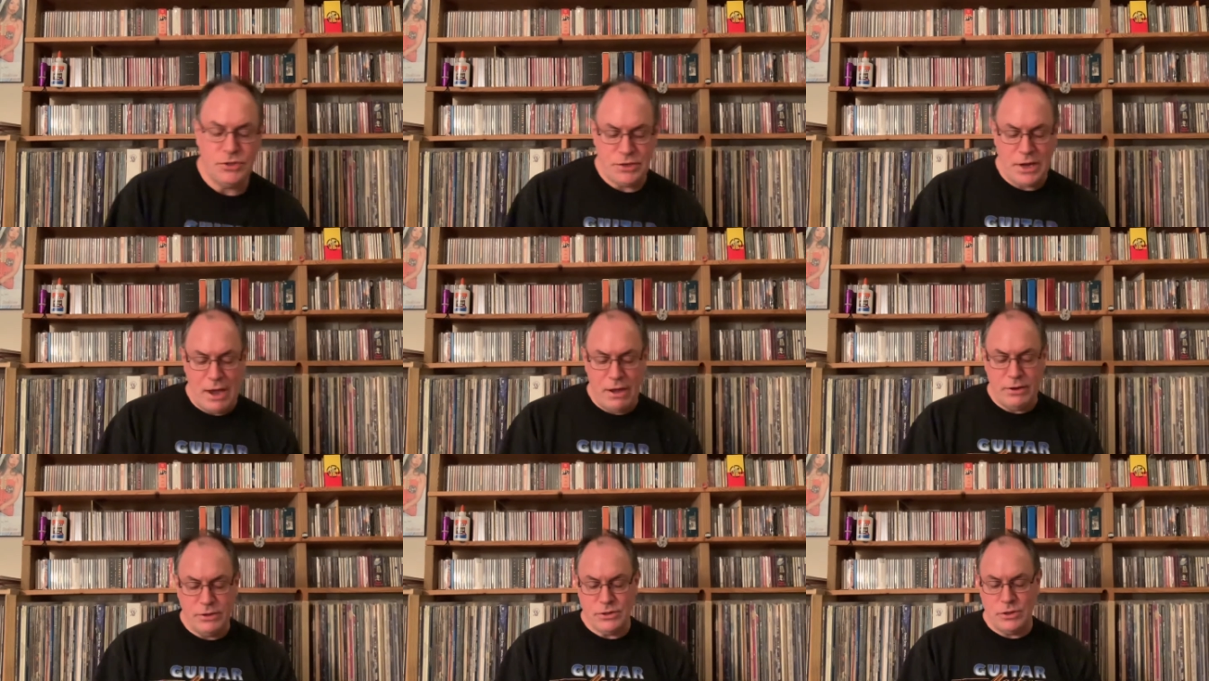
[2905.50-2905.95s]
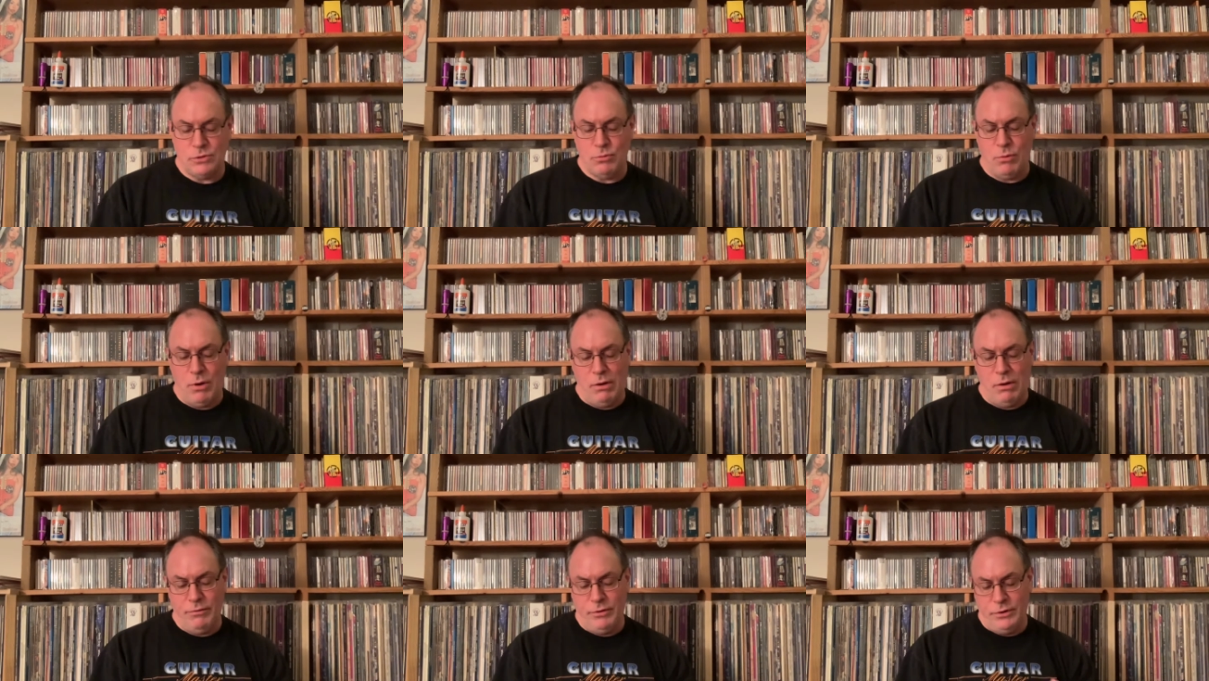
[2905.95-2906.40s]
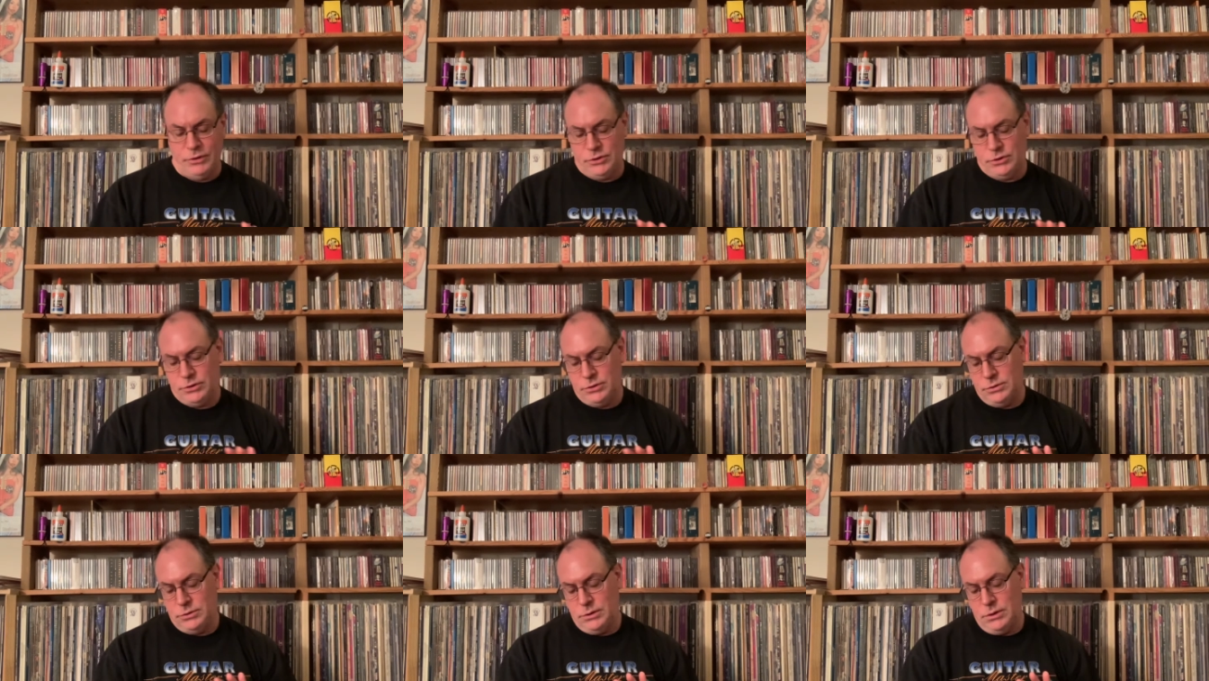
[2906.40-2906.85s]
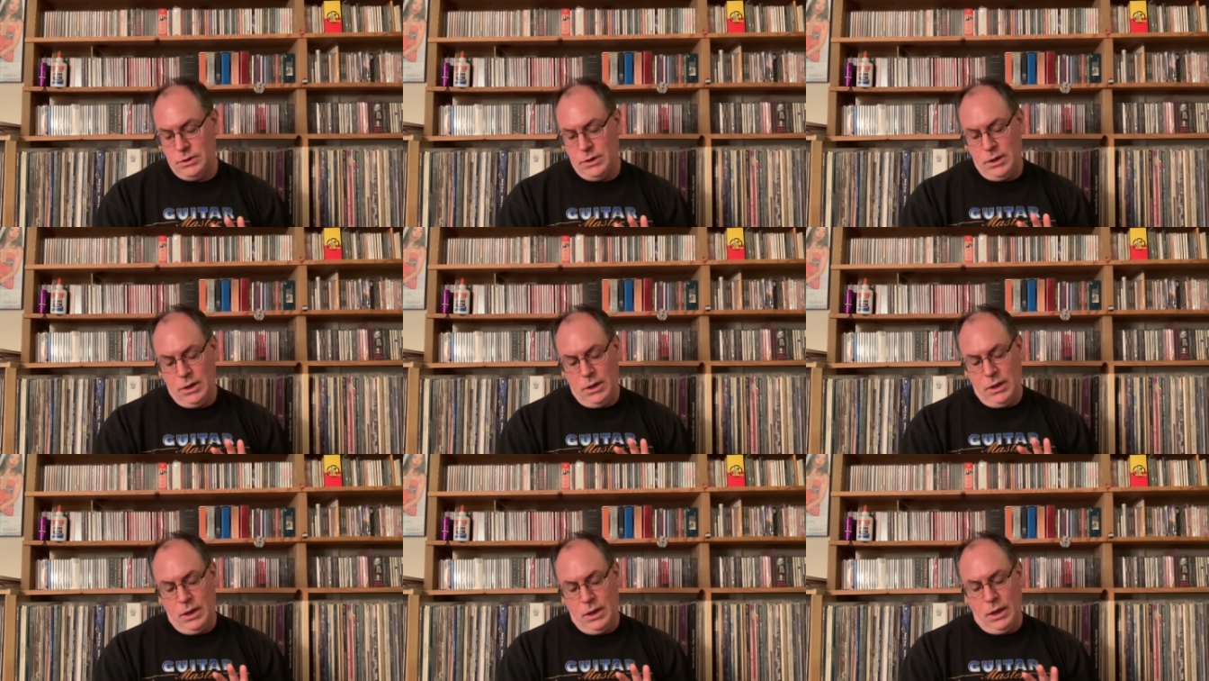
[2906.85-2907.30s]
out as a 12-inch
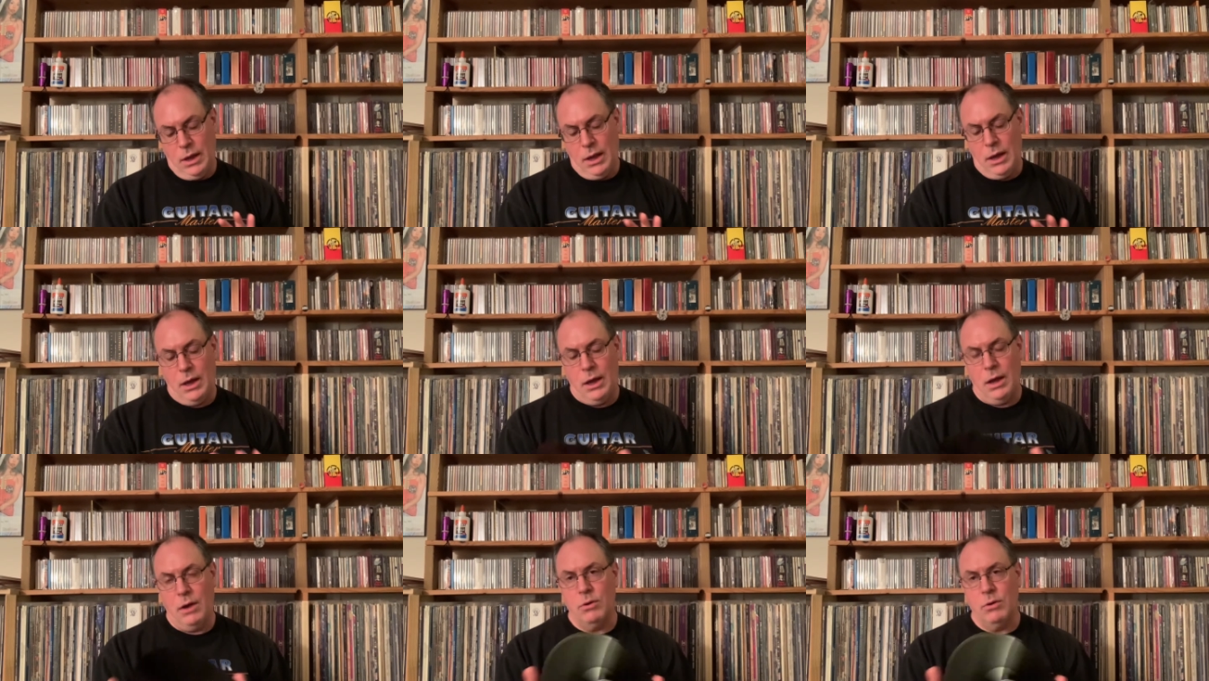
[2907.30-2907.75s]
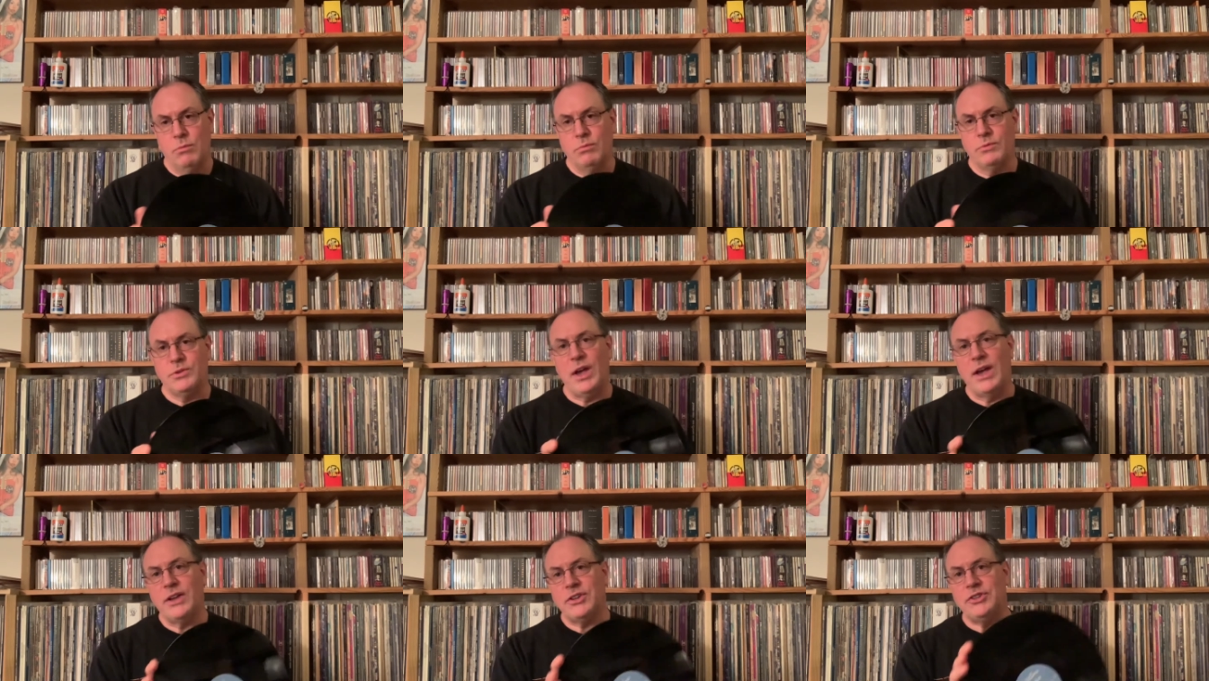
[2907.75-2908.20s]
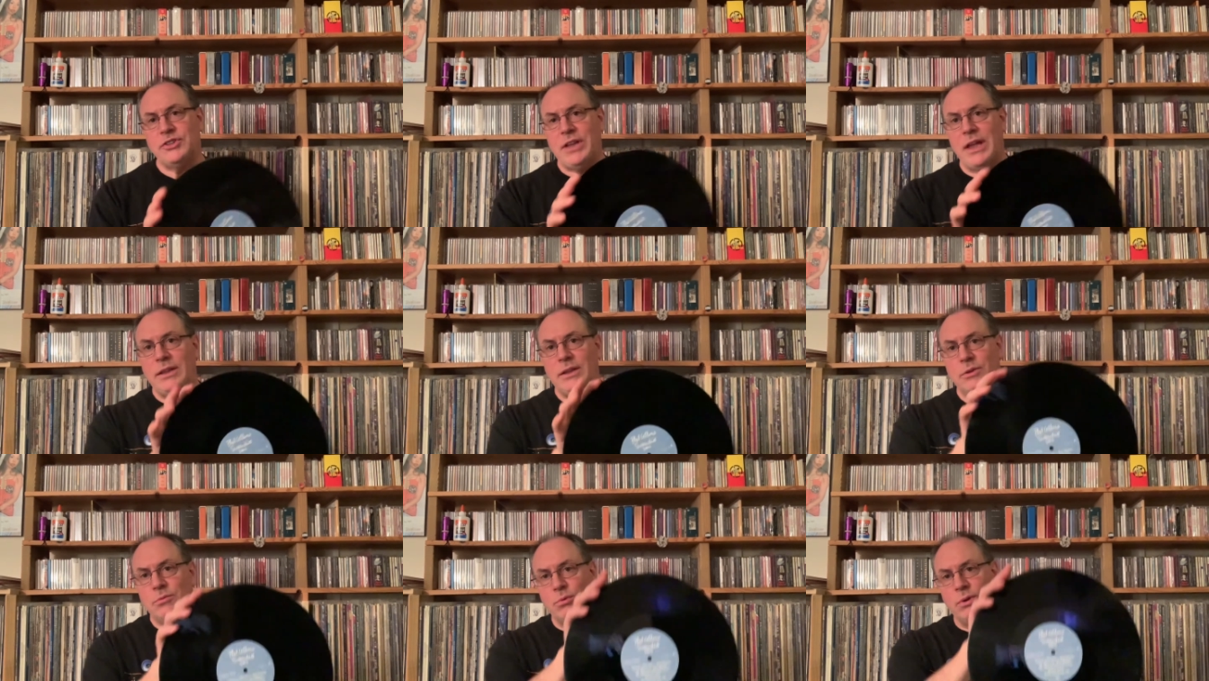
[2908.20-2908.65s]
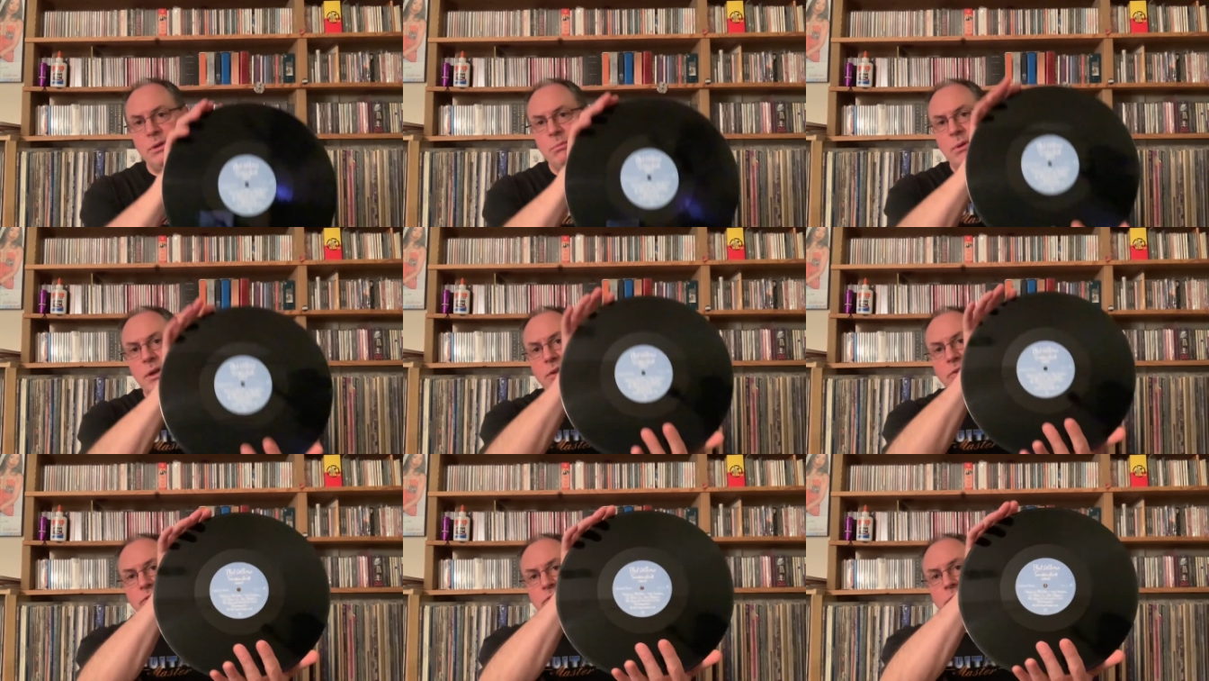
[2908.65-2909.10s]
extended
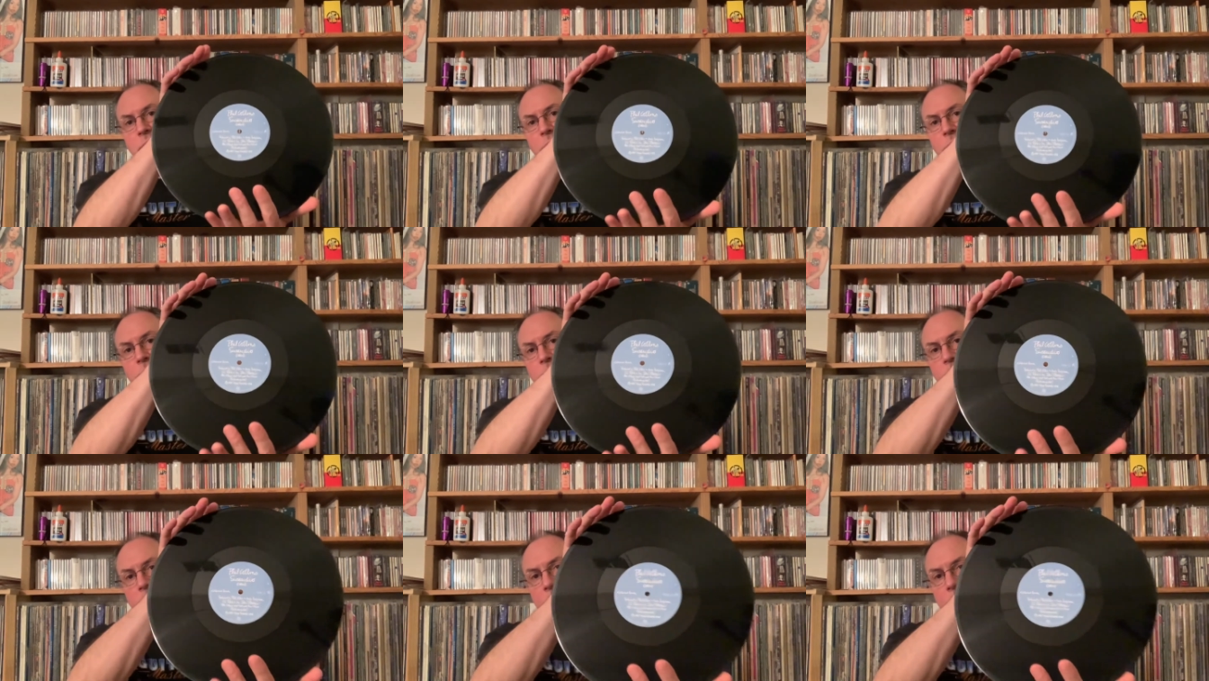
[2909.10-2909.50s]
remix. So you